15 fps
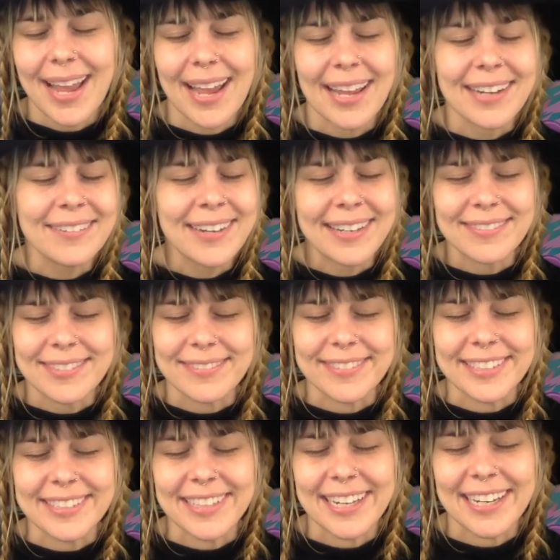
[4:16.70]
I don't have to
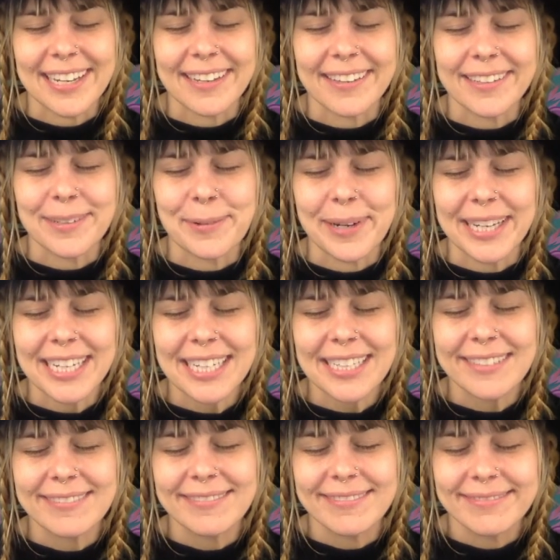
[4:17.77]
feel any other way.
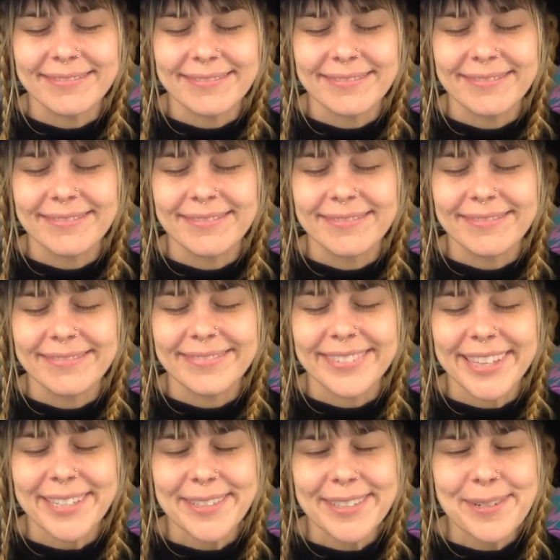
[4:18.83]

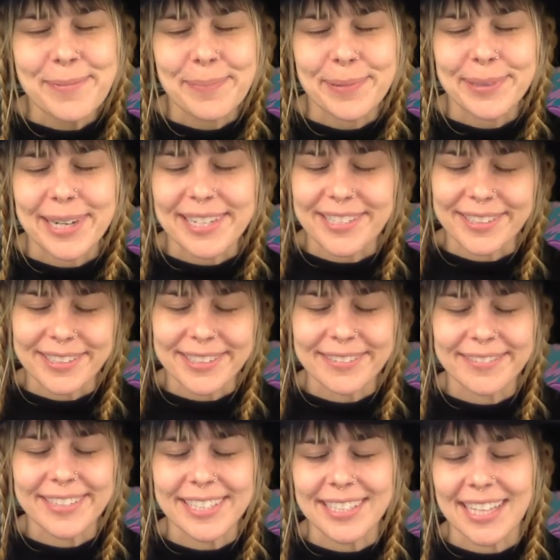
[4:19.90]
There's no pressure to
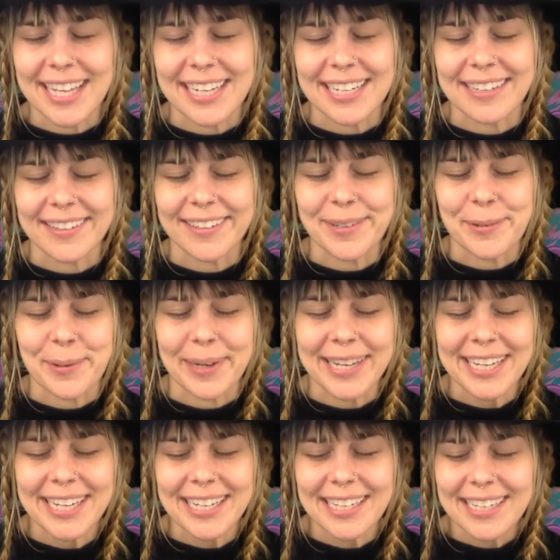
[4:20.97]
feel any other
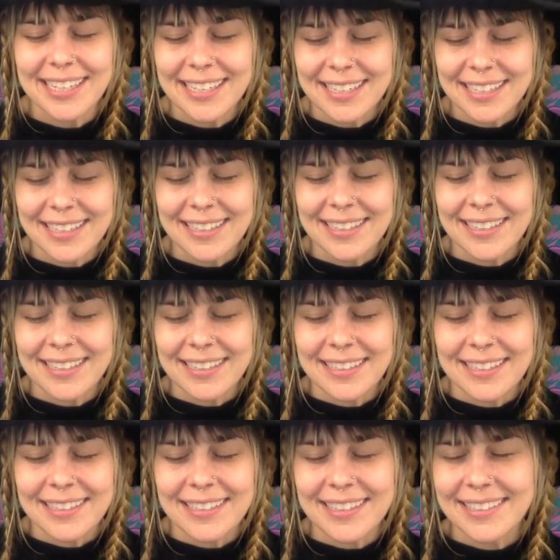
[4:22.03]
way.
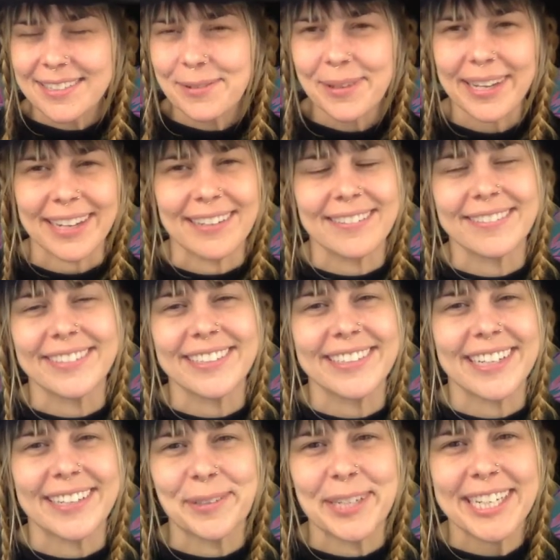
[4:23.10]
It's okay to feel
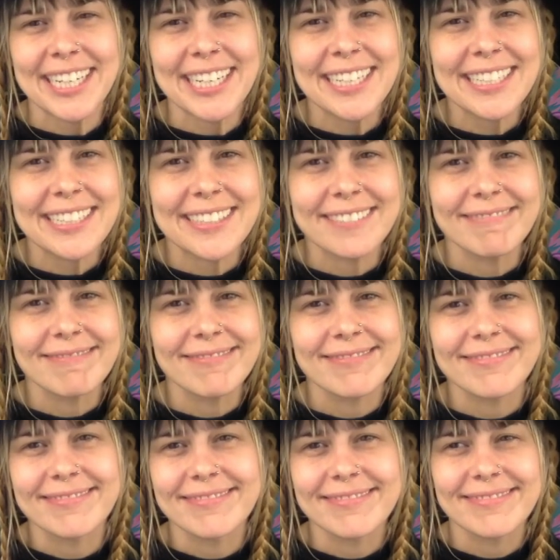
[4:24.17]
that way.
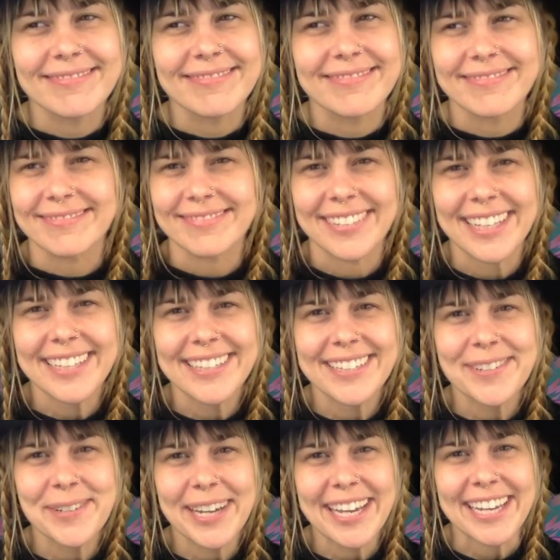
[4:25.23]
It's
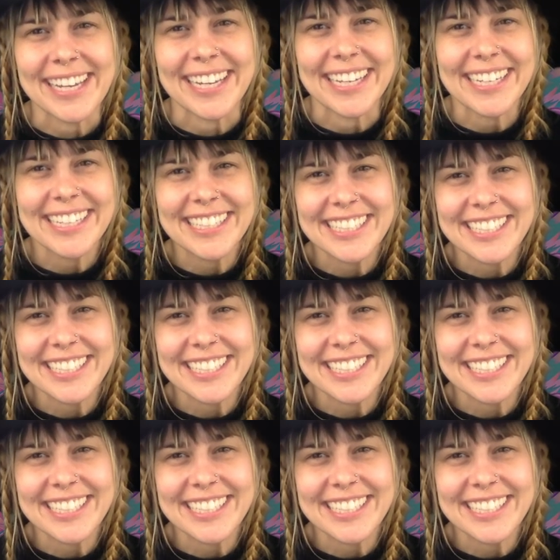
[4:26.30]
okay.